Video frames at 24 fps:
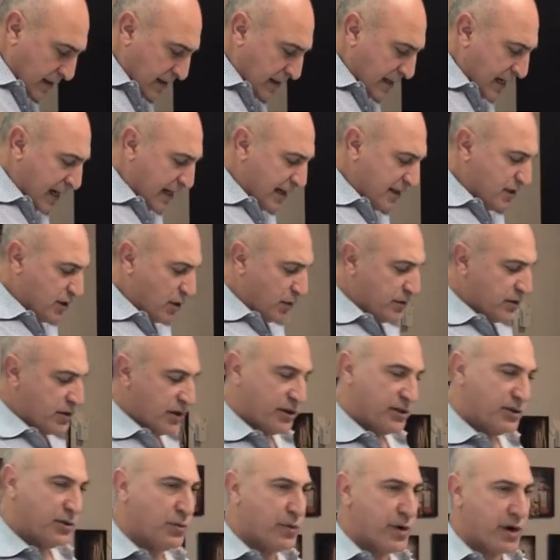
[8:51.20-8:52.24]
Again, it's always
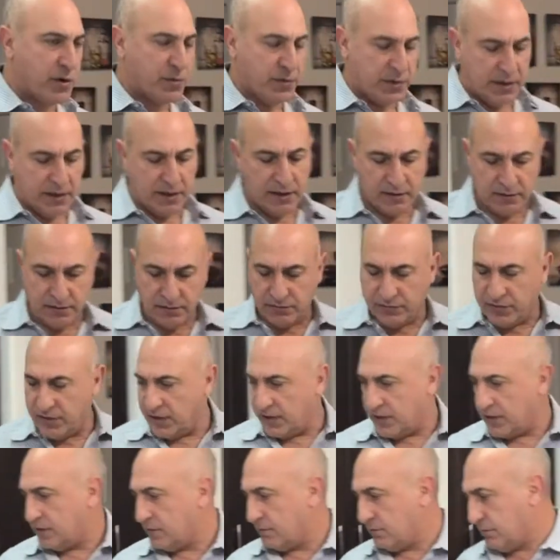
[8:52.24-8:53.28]
good to work with a
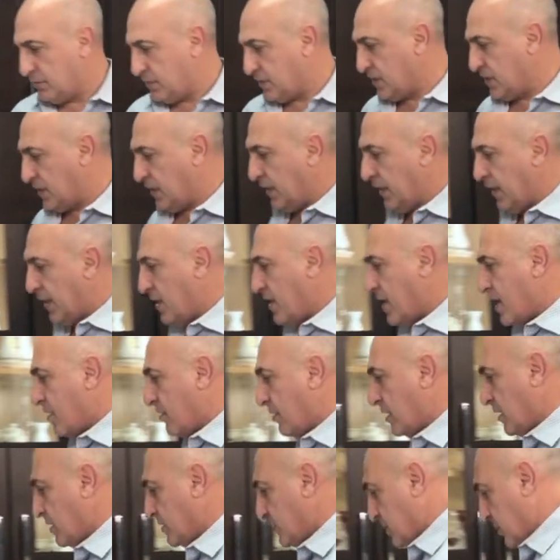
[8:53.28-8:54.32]
really clear
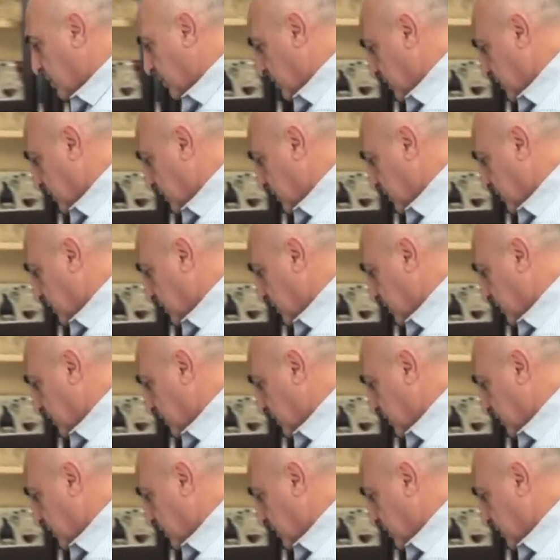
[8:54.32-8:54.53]
area so